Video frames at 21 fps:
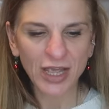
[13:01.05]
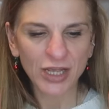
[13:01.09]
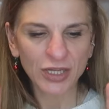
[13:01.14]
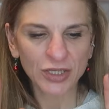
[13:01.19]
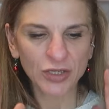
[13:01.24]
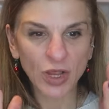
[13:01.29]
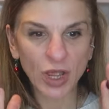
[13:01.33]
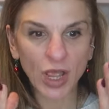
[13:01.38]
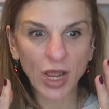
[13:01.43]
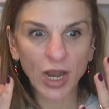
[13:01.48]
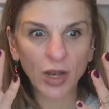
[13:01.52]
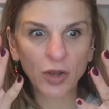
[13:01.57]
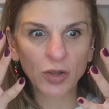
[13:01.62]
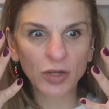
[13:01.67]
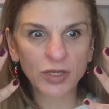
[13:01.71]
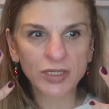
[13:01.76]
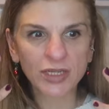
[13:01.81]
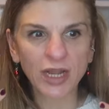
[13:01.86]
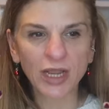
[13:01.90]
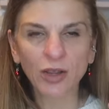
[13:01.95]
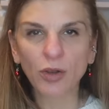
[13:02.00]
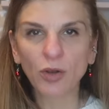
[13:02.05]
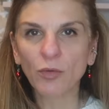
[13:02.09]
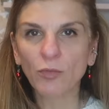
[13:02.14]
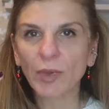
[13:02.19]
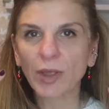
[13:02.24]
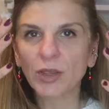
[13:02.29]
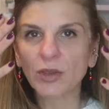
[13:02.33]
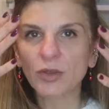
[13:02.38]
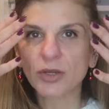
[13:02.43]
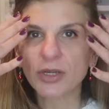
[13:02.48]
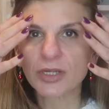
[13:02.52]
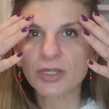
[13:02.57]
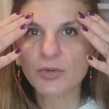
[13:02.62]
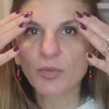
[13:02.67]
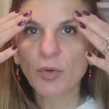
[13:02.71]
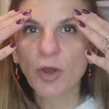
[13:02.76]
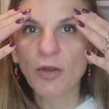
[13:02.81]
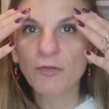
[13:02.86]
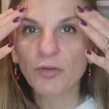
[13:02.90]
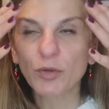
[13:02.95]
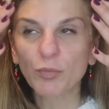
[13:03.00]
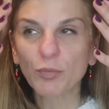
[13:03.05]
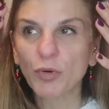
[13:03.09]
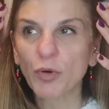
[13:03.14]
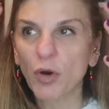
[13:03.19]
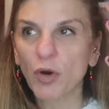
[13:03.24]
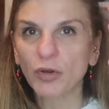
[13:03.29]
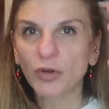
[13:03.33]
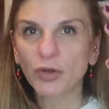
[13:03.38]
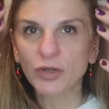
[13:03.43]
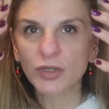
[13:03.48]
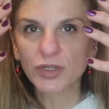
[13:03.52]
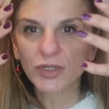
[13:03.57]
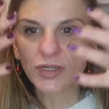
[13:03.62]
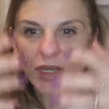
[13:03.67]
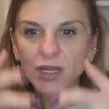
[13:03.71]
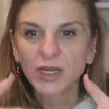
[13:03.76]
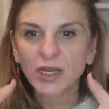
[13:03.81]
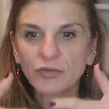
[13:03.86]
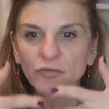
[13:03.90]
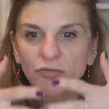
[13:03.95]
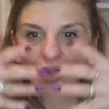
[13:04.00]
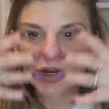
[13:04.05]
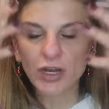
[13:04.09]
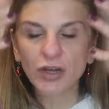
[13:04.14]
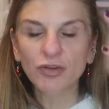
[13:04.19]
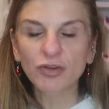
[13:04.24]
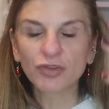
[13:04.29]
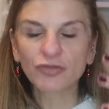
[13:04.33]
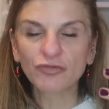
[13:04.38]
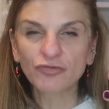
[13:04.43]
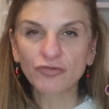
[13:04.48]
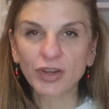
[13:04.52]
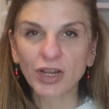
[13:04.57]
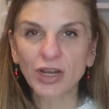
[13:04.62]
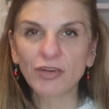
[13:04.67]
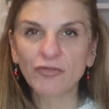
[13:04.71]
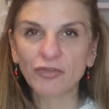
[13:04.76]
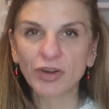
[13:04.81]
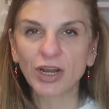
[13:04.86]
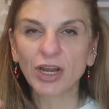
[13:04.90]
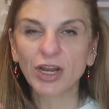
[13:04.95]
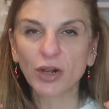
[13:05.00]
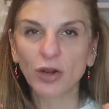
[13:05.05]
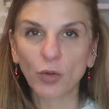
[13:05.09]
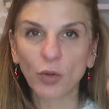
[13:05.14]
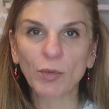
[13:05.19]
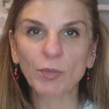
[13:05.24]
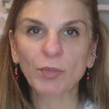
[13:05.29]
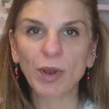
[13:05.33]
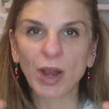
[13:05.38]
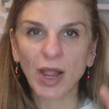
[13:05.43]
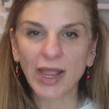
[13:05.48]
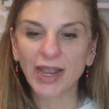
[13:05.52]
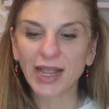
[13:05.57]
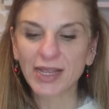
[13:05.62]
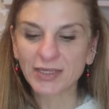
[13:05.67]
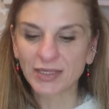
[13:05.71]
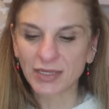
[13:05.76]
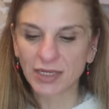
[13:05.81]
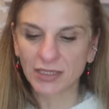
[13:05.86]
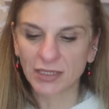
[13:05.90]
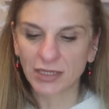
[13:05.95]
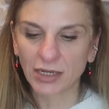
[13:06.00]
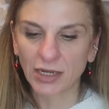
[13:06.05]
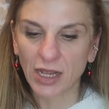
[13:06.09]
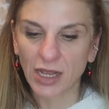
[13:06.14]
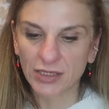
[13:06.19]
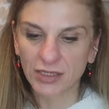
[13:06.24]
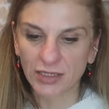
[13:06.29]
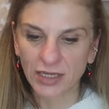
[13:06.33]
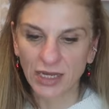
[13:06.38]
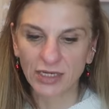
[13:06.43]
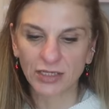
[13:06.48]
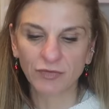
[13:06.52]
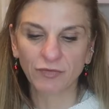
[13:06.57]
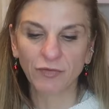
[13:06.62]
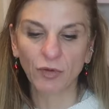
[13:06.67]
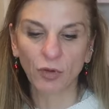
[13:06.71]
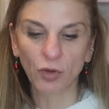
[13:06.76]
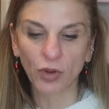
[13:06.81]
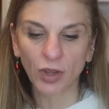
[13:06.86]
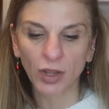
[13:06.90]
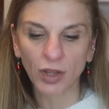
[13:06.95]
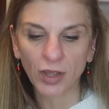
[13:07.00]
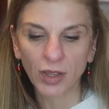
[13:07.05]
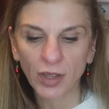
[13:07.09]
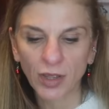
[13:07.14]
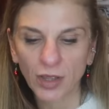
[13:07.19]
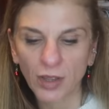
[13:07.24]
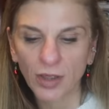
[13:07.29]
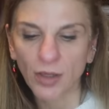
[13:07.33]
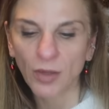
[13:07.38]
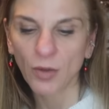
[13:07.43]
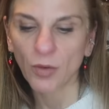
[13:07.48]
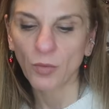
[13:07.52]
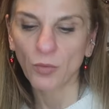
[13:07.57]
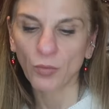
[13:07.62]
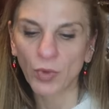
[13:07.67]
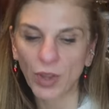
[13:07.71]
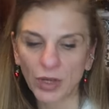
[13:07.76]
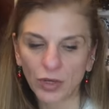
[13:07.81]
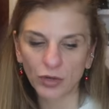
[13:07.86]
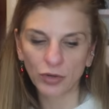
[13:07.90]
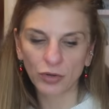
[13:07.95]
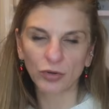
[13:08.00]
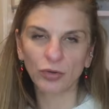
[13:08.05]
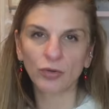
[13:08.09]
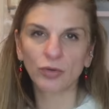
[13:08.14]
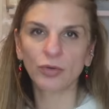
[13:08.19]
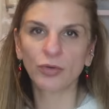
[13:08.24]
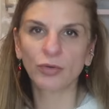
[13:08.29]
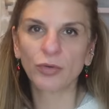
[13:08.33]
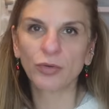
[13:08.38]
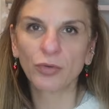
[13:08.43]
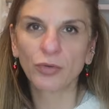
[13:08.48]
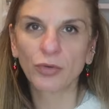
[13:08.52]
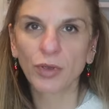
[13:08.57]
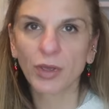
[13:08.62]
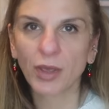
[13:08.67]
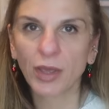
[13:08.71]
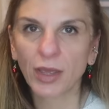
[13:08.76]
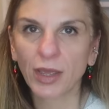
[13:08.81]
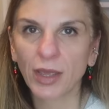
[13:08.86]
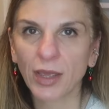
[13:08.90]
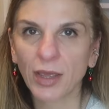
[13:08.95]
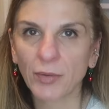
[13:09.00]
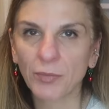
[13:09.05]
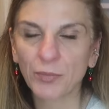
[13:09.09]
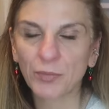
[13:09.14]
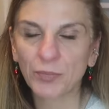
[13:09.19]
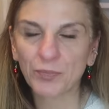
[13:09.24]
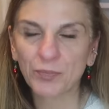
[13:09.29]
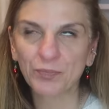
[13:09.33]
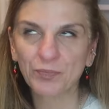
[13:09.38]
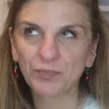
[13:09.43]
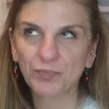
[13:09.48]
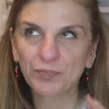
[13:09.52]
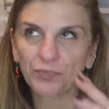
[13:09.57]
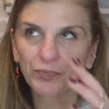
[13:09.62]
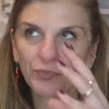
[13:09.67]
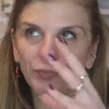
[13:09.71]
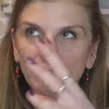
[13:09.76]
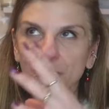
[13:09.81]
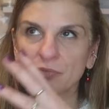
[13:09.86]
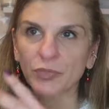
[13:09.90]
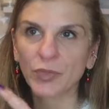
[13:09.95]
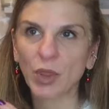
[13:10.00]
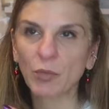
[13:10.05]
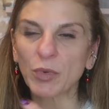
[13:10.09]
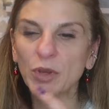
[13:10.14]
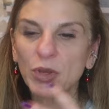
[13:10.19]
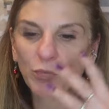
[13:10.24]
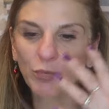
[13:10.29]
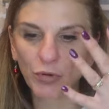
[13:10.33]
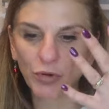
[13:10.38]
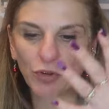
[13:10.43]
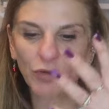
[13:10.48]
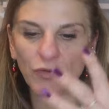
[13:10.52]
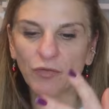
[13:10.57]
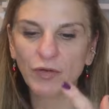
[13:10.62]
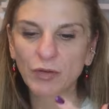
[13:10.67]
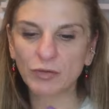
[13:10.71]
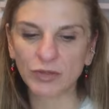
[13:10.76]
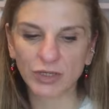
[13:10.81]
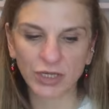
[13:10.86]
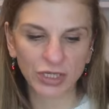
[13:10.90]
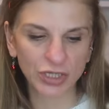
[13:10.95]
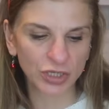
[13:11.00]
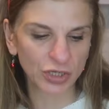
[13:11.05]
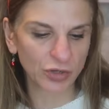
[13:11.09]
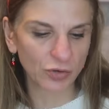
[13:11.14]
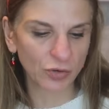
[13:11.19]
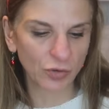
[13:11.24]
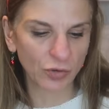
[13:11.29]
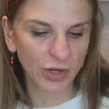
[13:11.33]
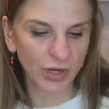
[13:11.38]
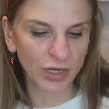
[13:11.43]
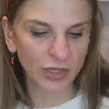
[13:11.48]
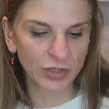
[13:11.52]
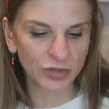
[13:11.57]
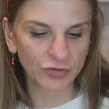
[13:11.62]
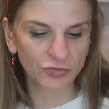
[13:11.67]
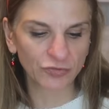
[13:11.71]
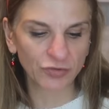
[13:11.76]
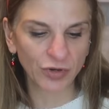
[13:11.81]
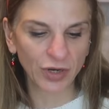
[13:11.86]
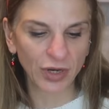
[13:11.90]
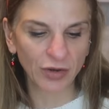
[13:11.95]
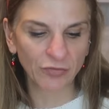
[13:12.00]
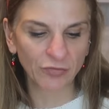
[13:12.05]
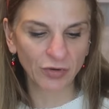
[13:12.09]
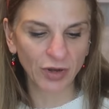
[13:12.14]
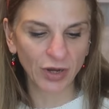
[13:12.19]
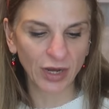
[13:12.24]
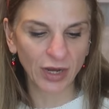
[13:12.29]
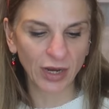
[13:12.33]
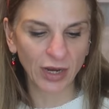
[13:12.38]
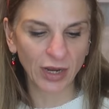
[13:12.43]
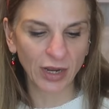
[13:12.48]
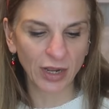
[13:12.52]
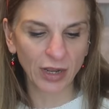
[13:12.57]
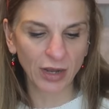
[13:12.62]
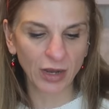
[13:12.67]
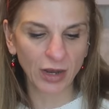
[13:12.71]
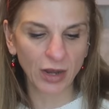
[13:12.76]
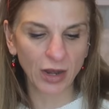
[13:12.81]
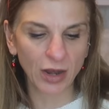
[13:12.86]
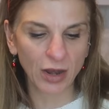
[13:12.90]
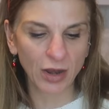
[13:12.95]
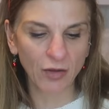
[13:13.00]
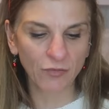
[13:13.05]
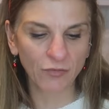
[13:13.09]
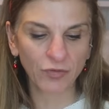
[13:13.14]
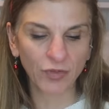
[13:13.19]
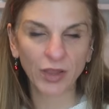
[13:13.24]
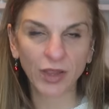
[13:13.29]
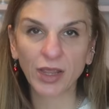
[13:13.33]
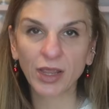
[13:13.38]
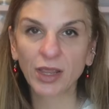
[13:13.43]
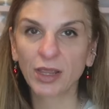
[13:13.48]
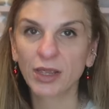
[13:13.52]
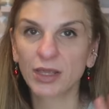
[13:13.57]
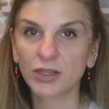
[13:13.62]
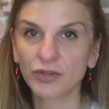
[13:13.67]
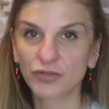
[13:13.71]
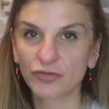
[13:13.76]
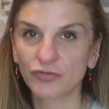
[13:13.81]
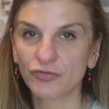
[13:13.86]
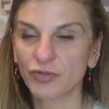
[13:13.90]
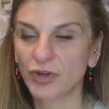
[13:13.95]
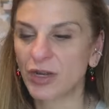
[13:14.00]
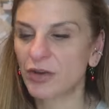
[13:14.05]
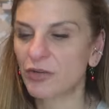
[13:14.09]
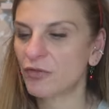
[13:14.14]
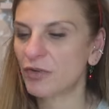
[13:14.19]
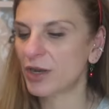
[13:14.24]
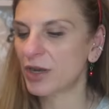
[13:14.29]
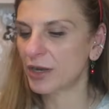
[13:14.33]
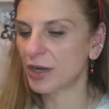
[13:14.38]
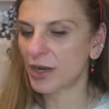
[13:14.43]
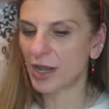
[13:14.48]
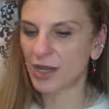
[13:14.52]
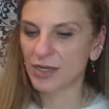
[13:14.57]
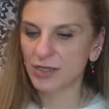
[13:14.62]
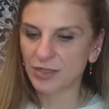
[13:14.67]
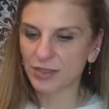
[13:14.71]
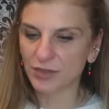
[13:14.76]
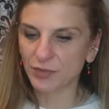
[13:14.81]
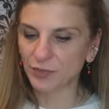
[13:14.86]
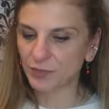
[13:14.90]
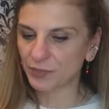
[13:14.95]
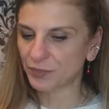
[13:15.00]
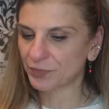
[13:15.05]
So it looks like, oh my goodness, what have you put on your skin? It really looks really, really glowy. But like I said in last night's vlog, when you put your foundation on, it's really, really lovely. It's really, really nice.